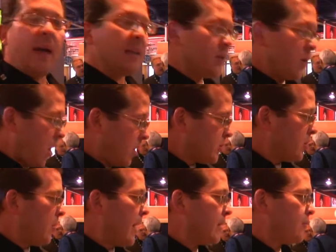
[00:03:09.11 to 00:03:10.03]
It
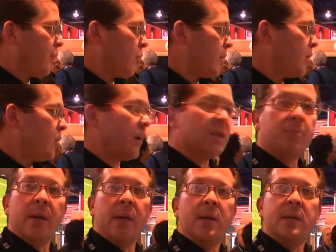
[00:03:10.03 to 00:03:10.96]
also has 4
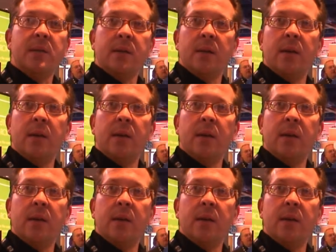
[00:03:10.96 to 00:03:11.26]
USBs.